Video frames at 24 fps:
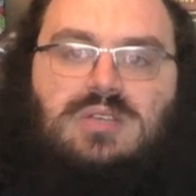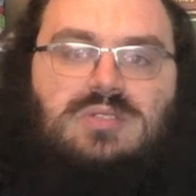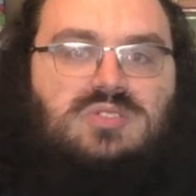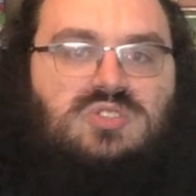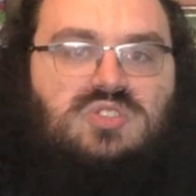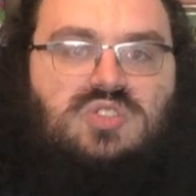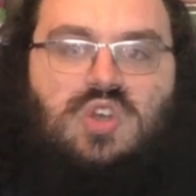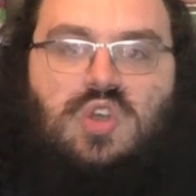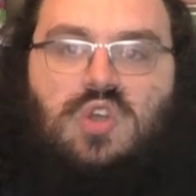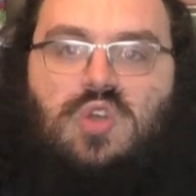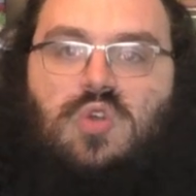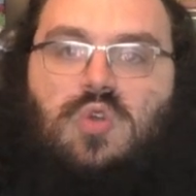
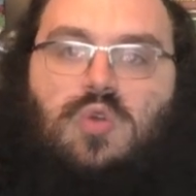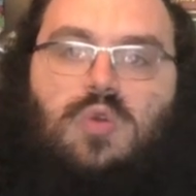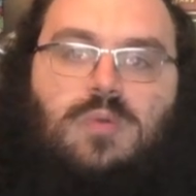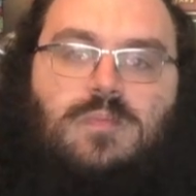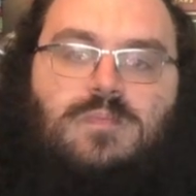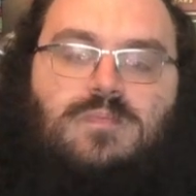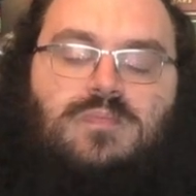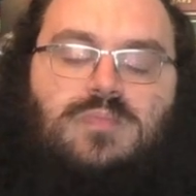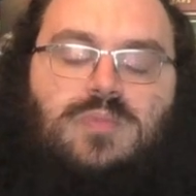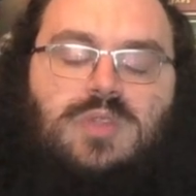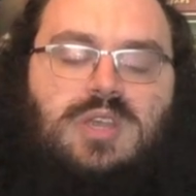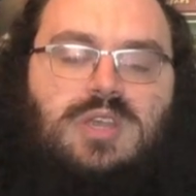
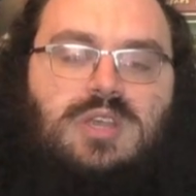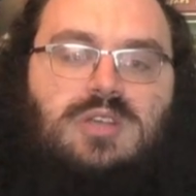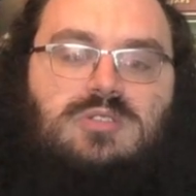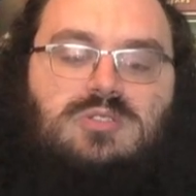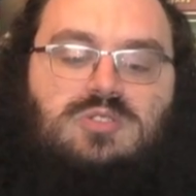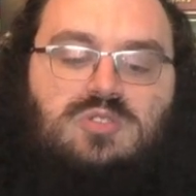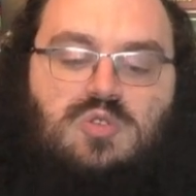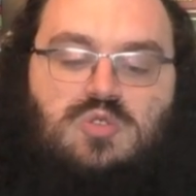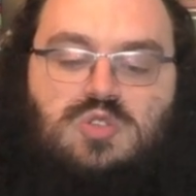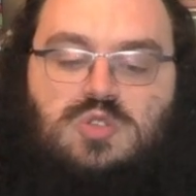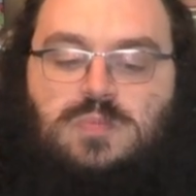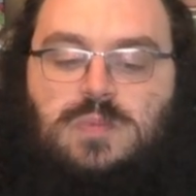So,
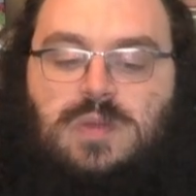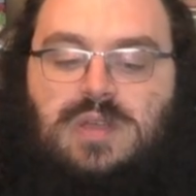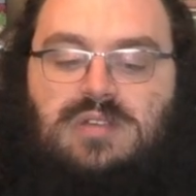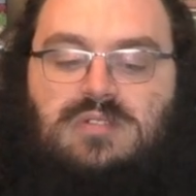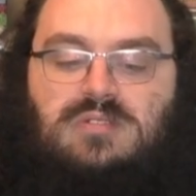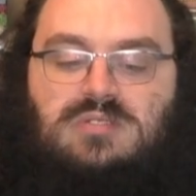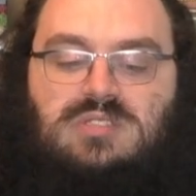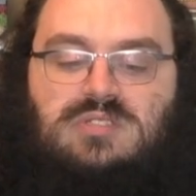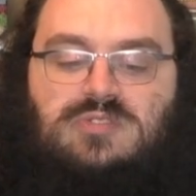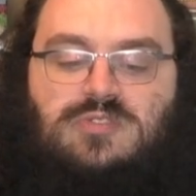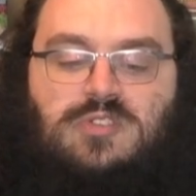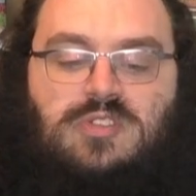two
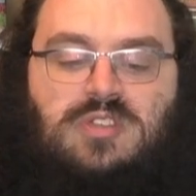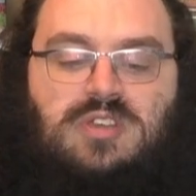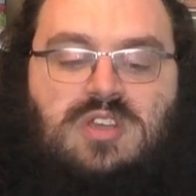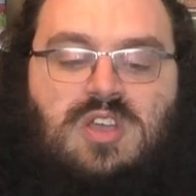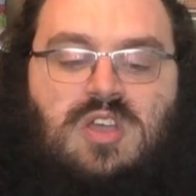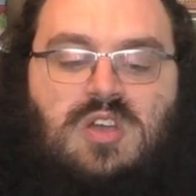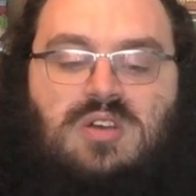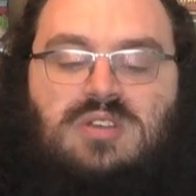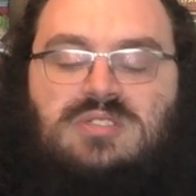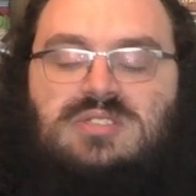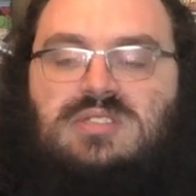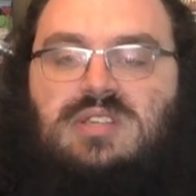spells for the
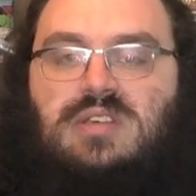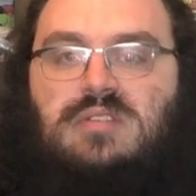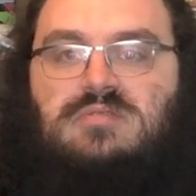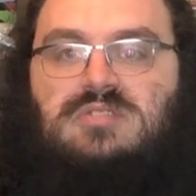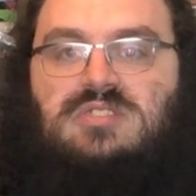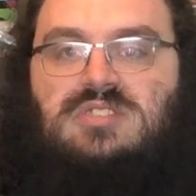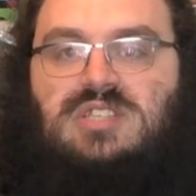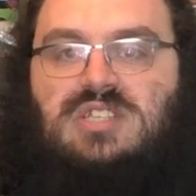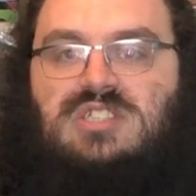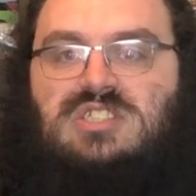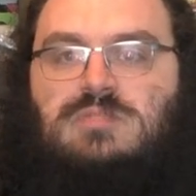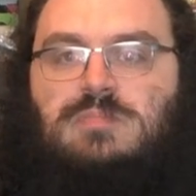cost of
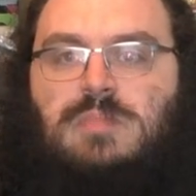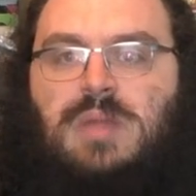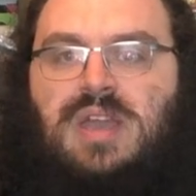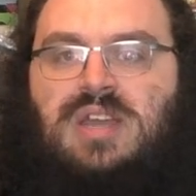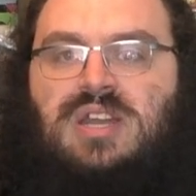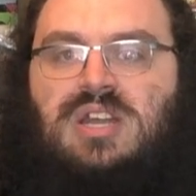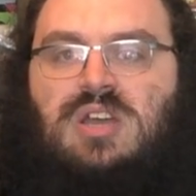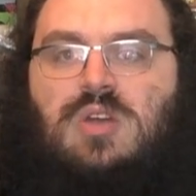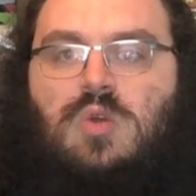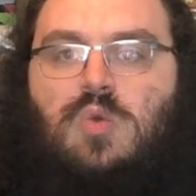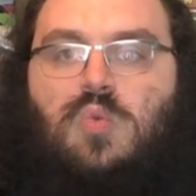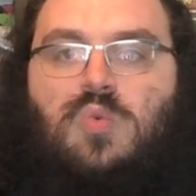six
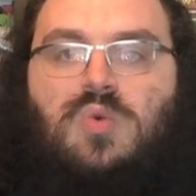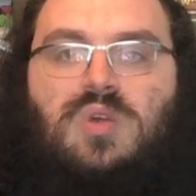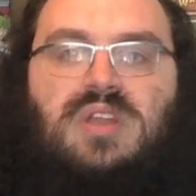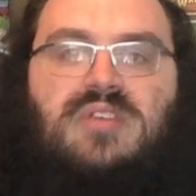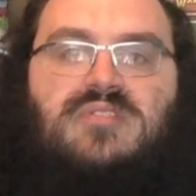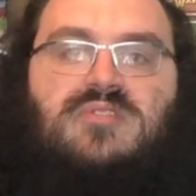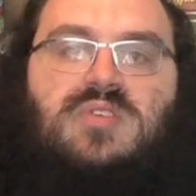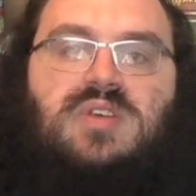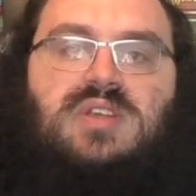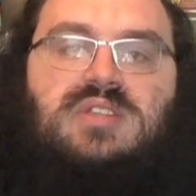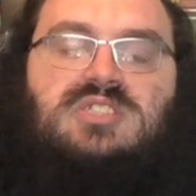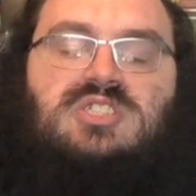mana, one
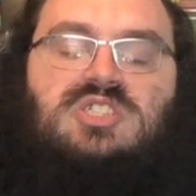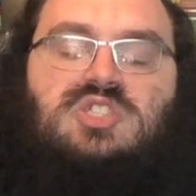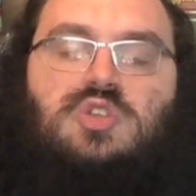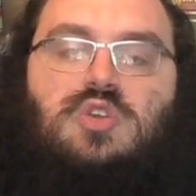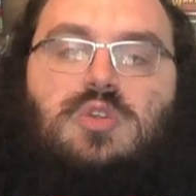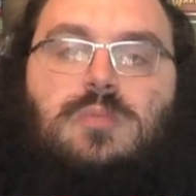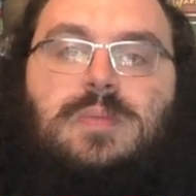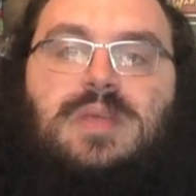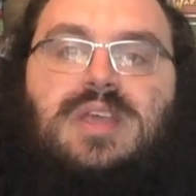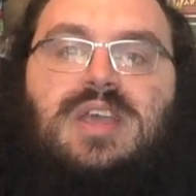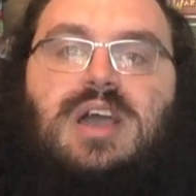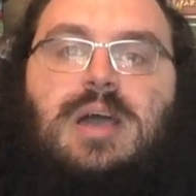of which
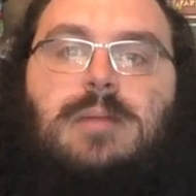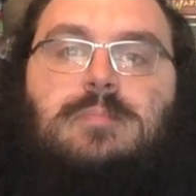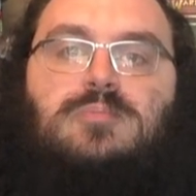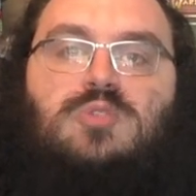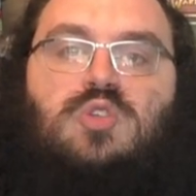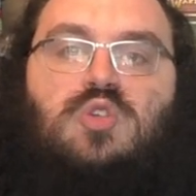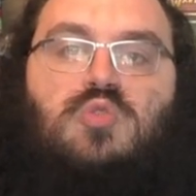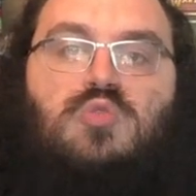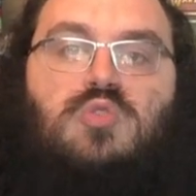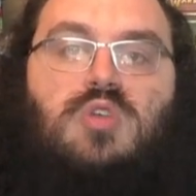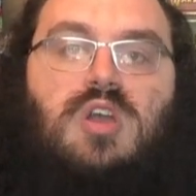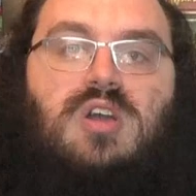could be up
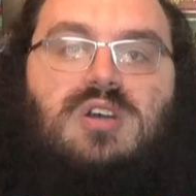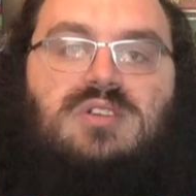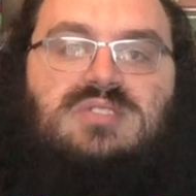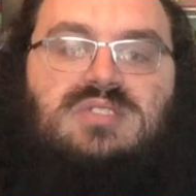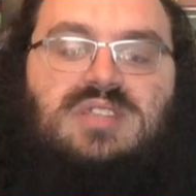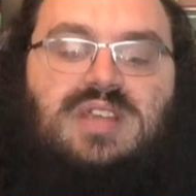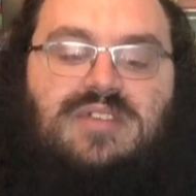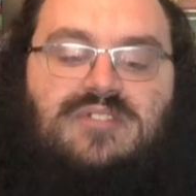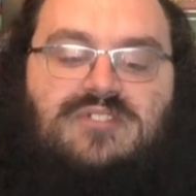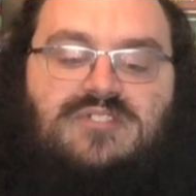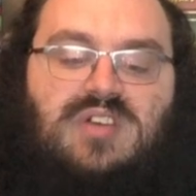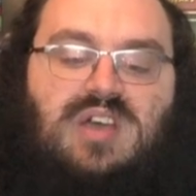to
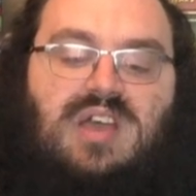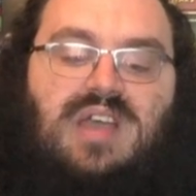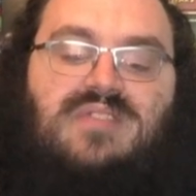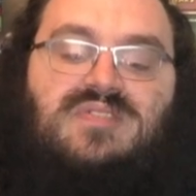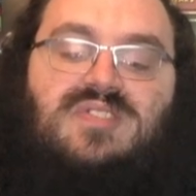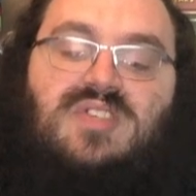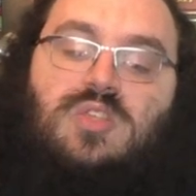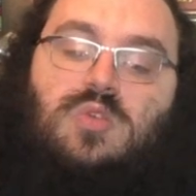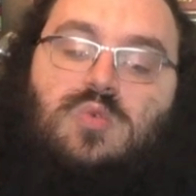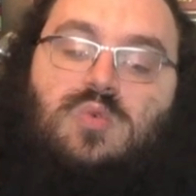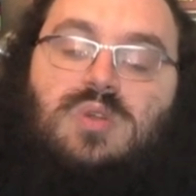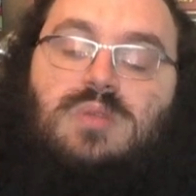costing
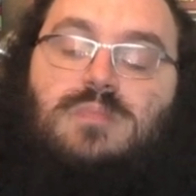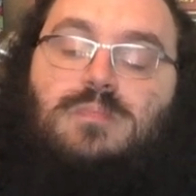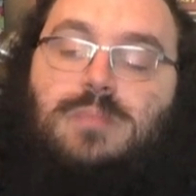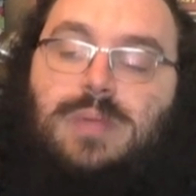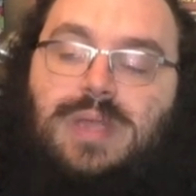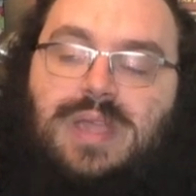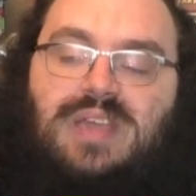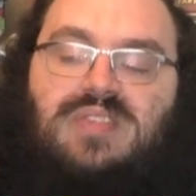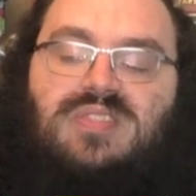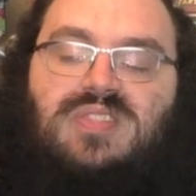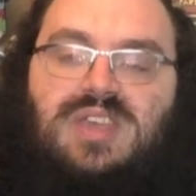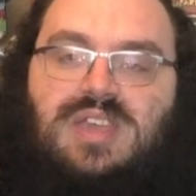five, the other one
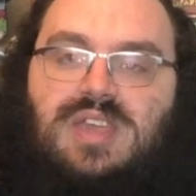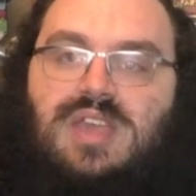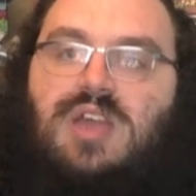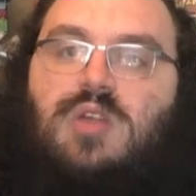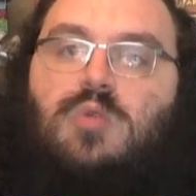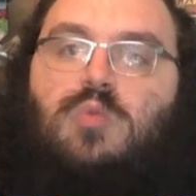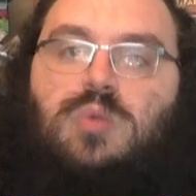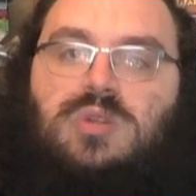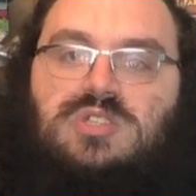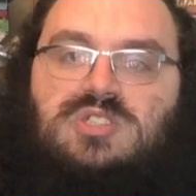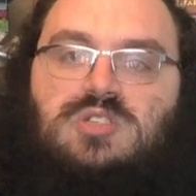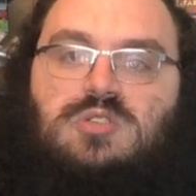being the
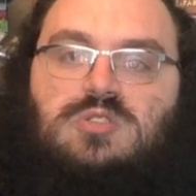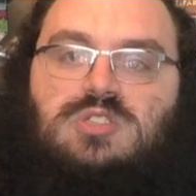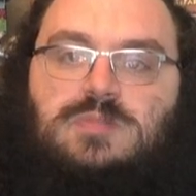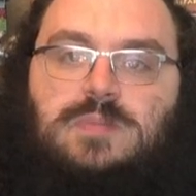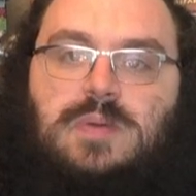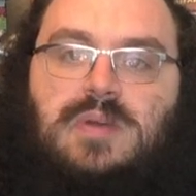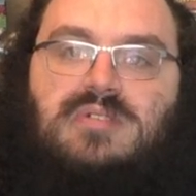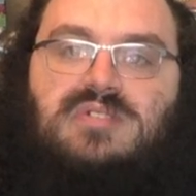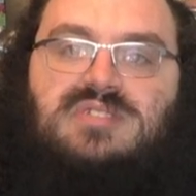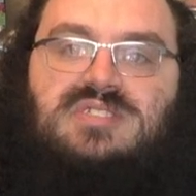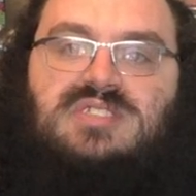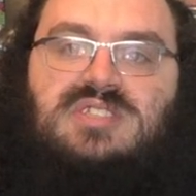original
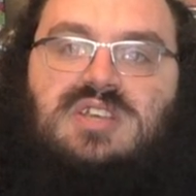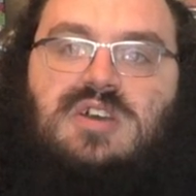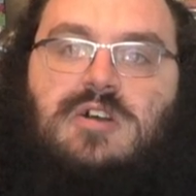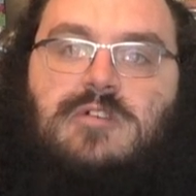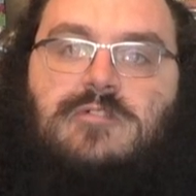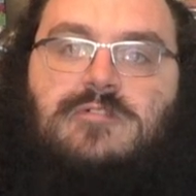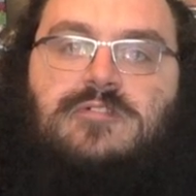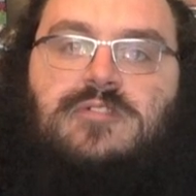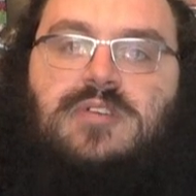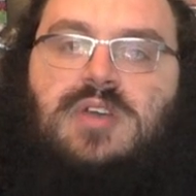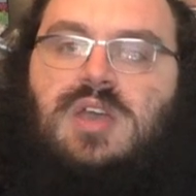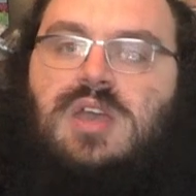spell
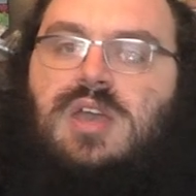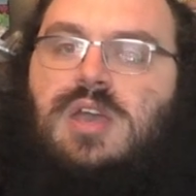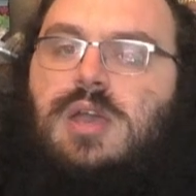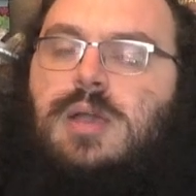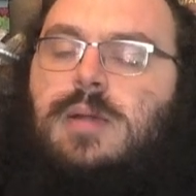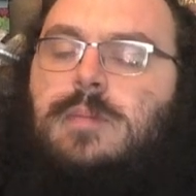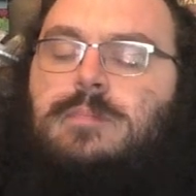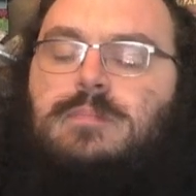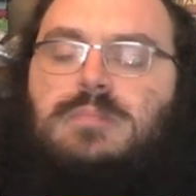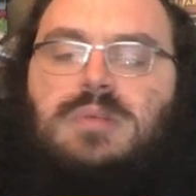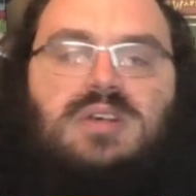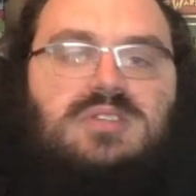itself,
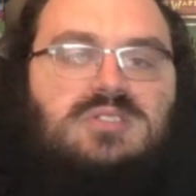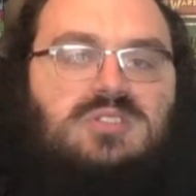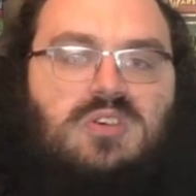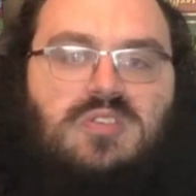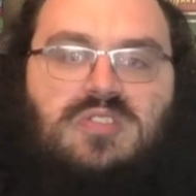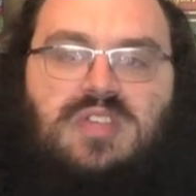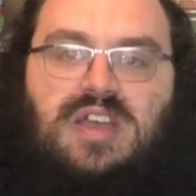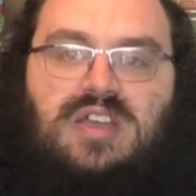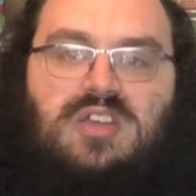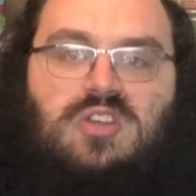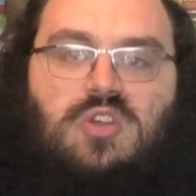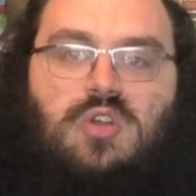plus
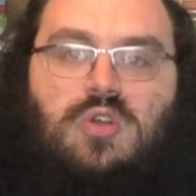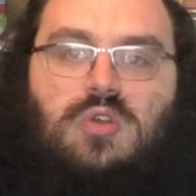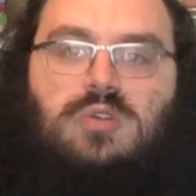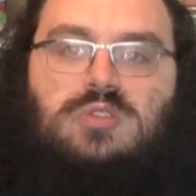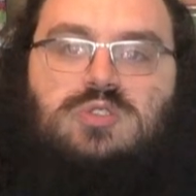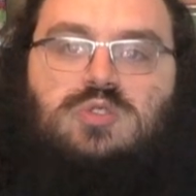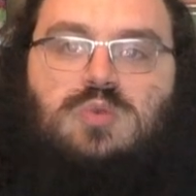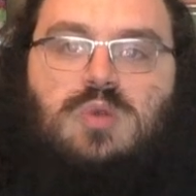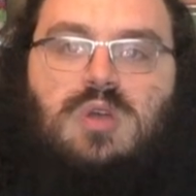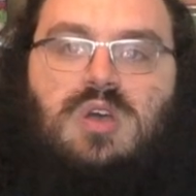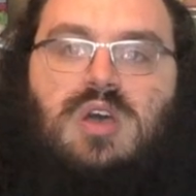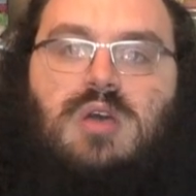all that
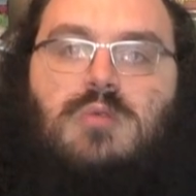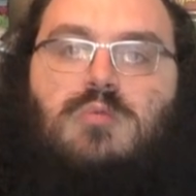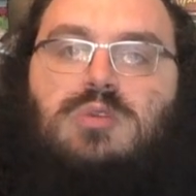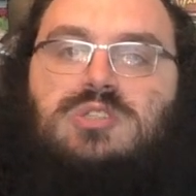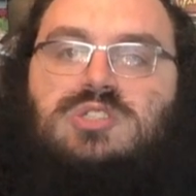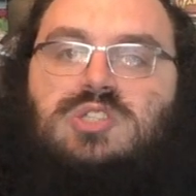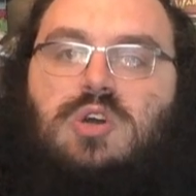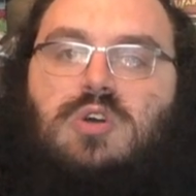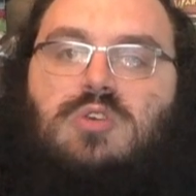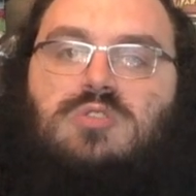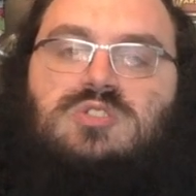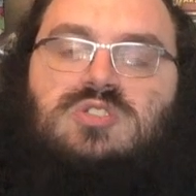card draw,
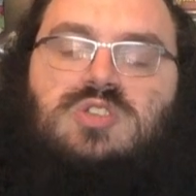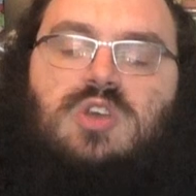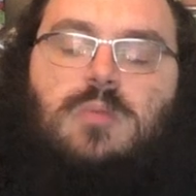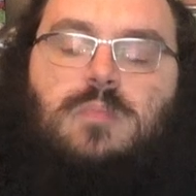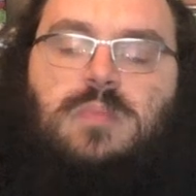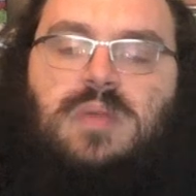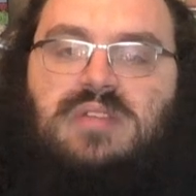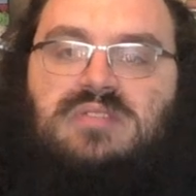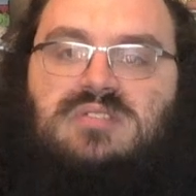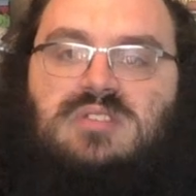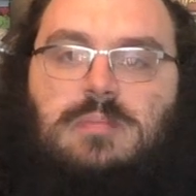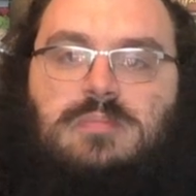which also
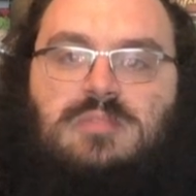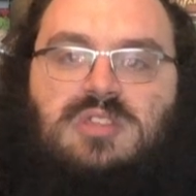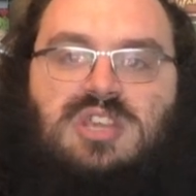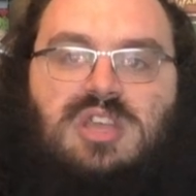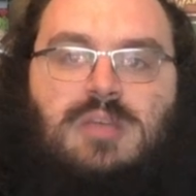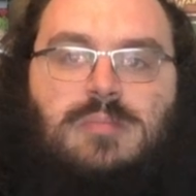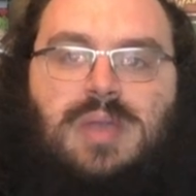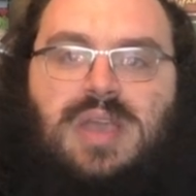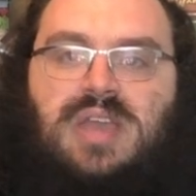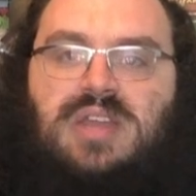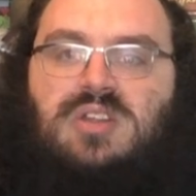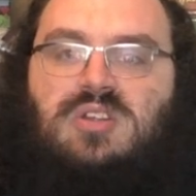beefs up the
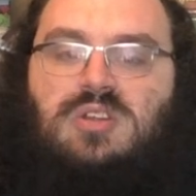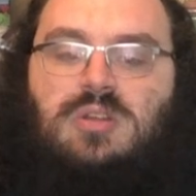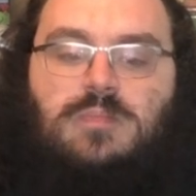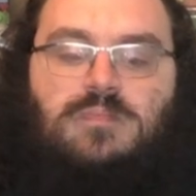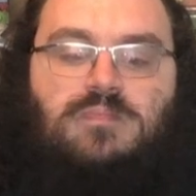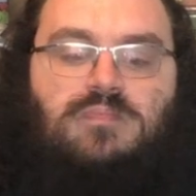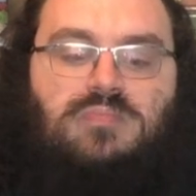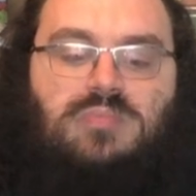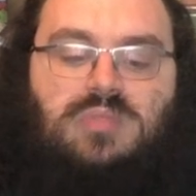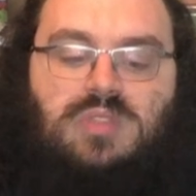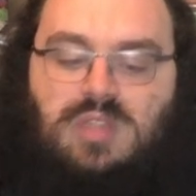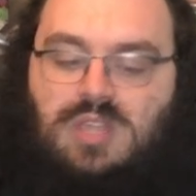
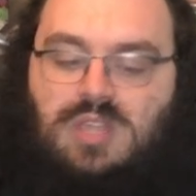commander.